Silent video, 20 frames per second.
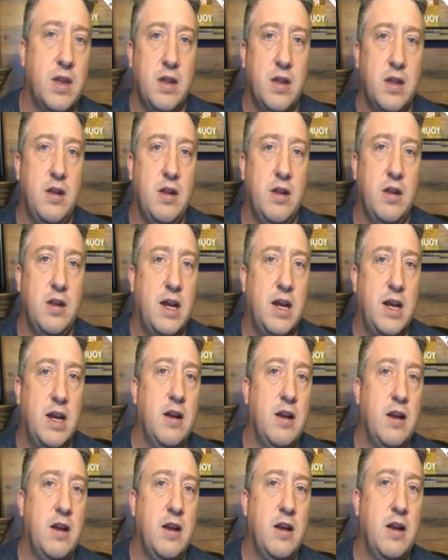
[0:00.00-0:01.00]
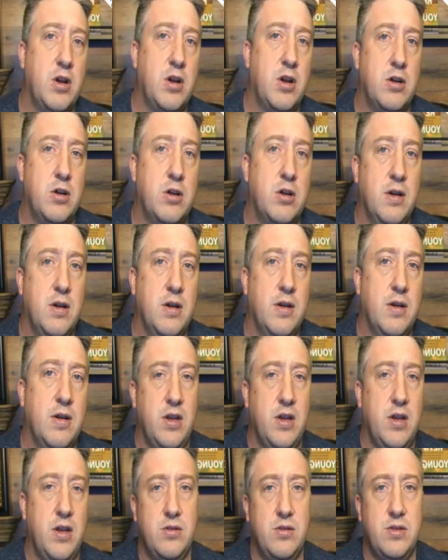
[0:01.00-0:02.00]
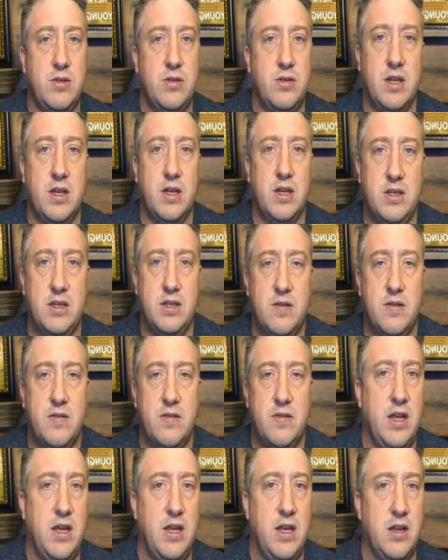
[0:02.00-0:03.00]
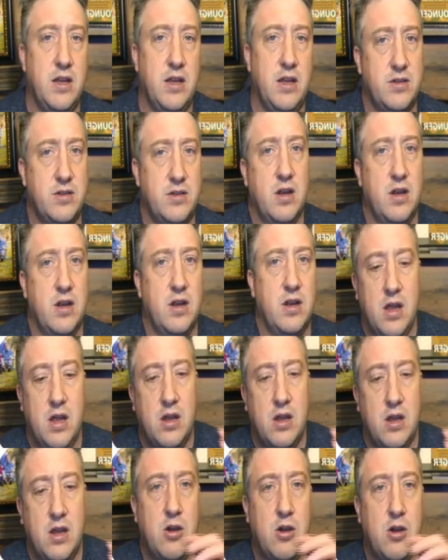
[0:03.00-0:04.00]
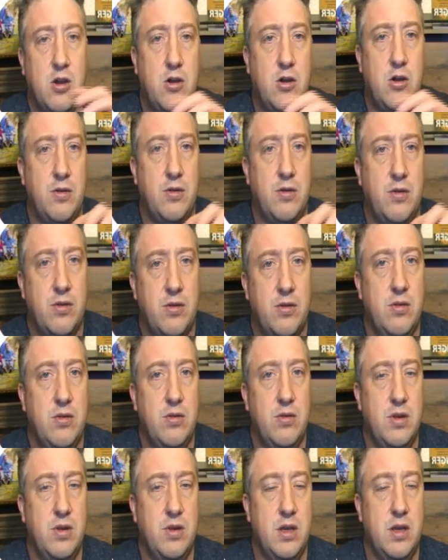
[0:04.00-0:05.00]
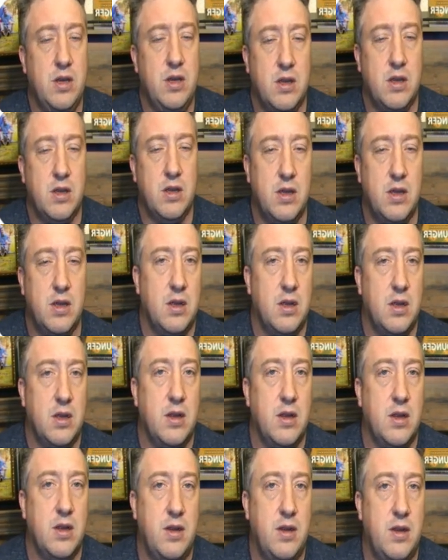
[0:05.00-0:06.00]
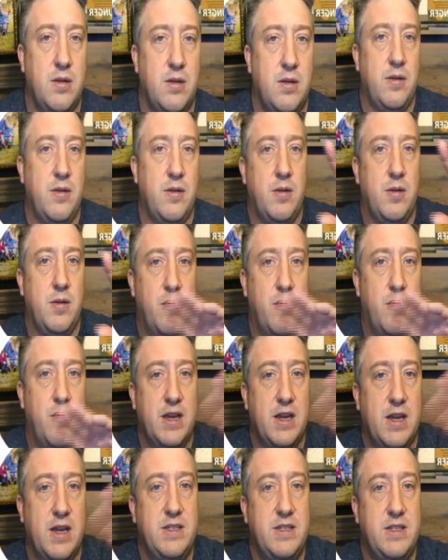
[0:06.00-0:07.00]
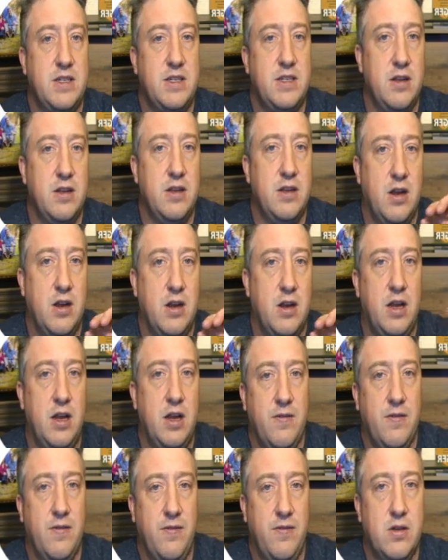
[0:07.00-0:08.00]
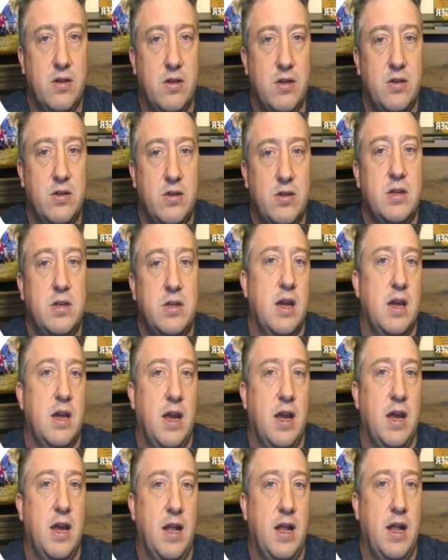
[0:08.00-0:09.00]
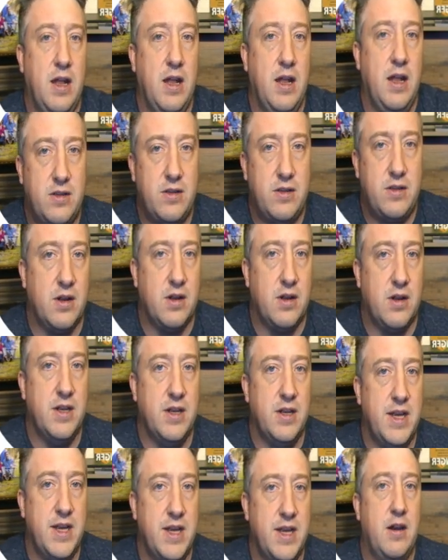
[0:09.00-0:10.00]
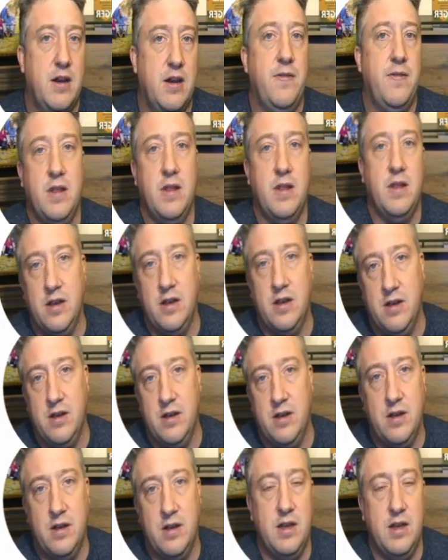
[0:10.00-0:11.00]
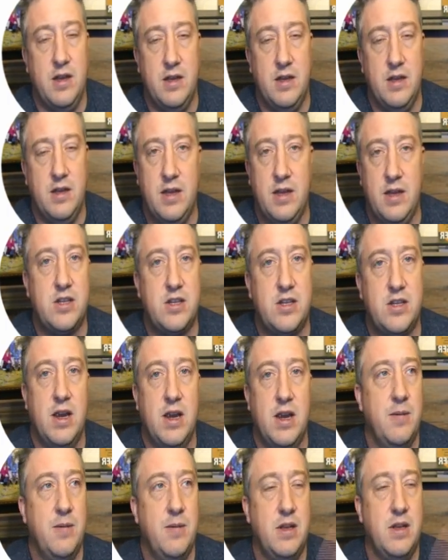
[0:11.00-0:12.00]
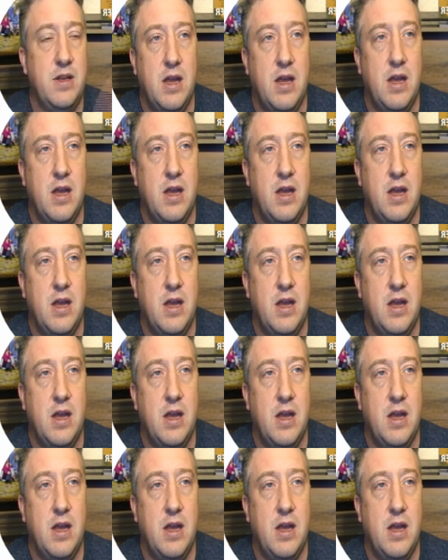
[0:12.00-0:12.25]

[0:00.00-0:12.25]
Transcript: they're not going to get recurring views on these videos they're going to go through the the, the process and they're going to get views and then it's going to die off and then in instagram and